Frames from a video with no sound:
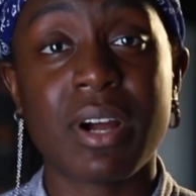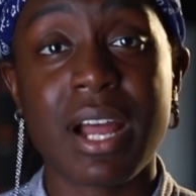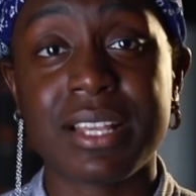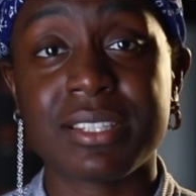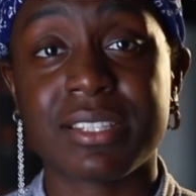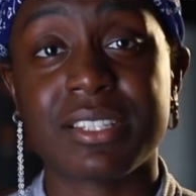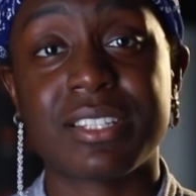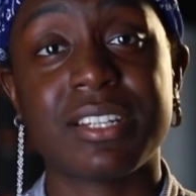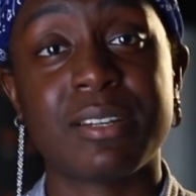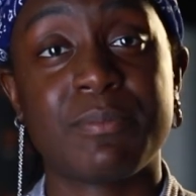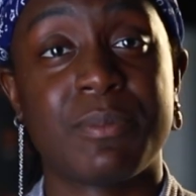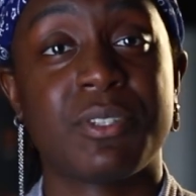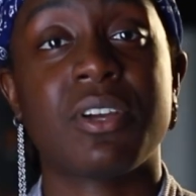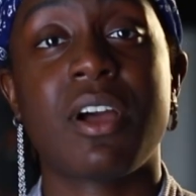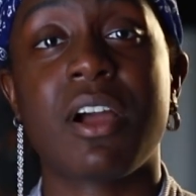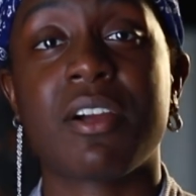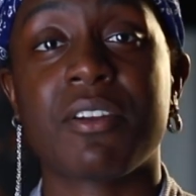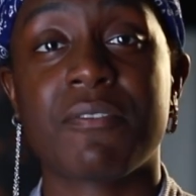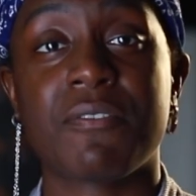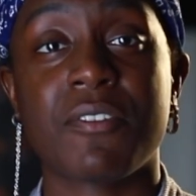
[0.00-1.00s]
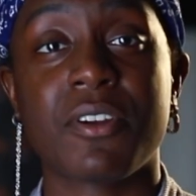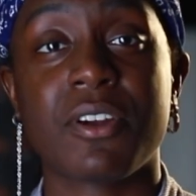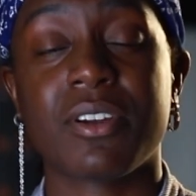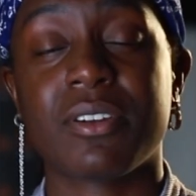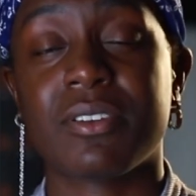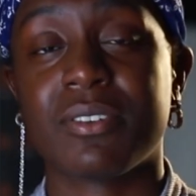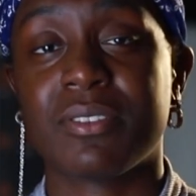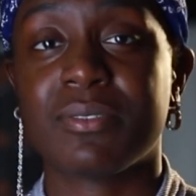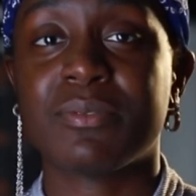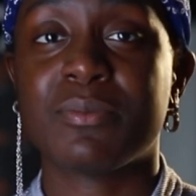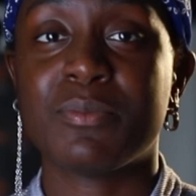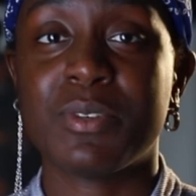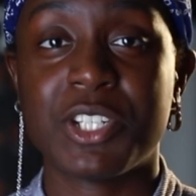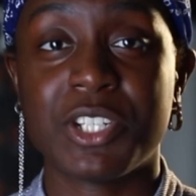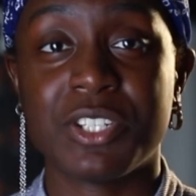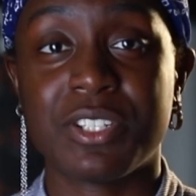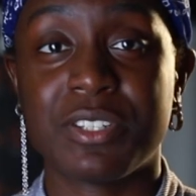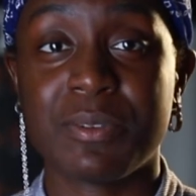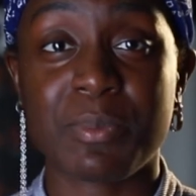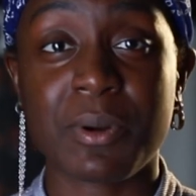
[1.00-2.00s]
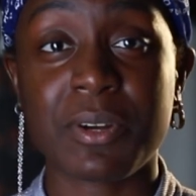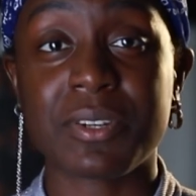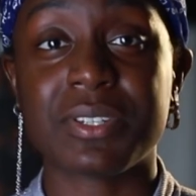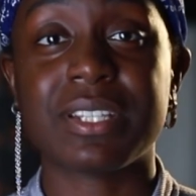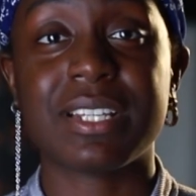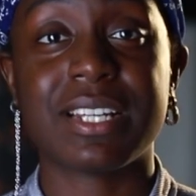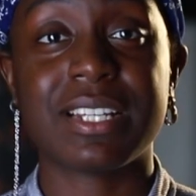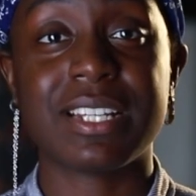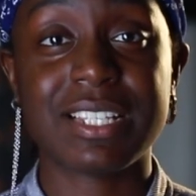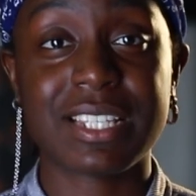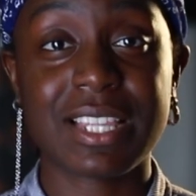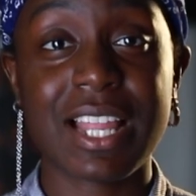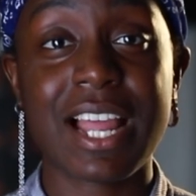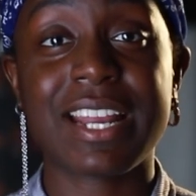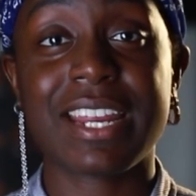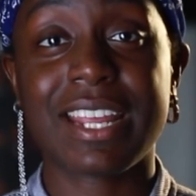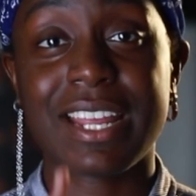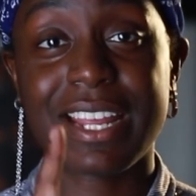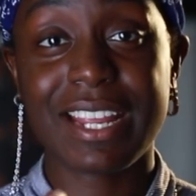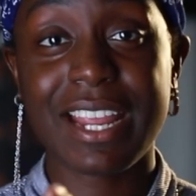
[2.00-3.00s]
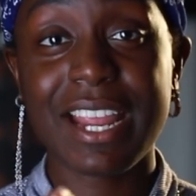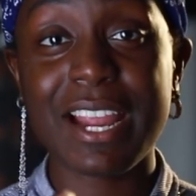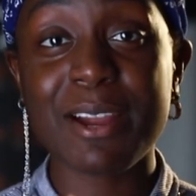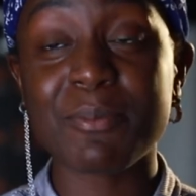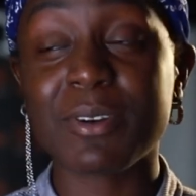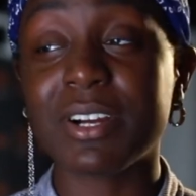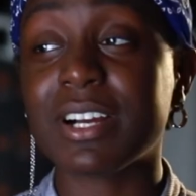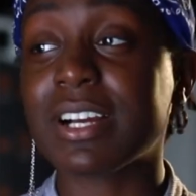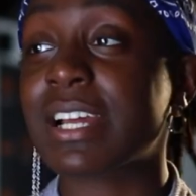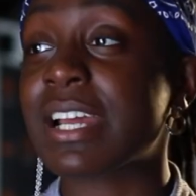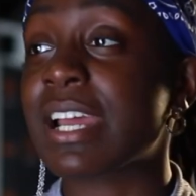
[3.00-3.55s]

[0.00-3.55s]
As a cinematographer, which is the person that is lighting the camera,